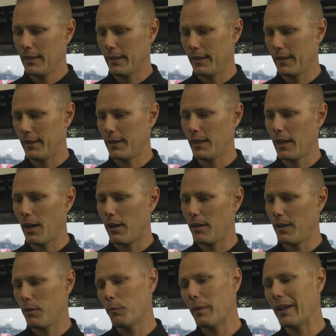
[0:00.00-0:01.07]

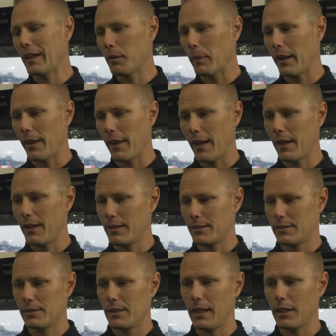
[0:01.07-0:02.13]
And meaning by that
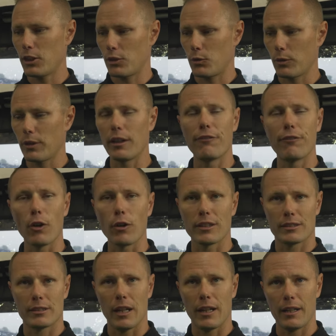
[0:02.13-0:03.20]
is he just really
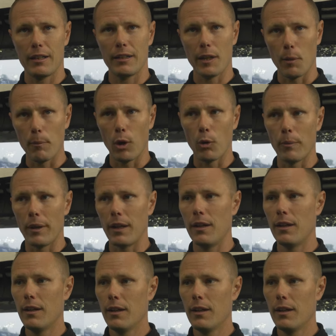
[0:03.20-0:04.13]
focused on the moment.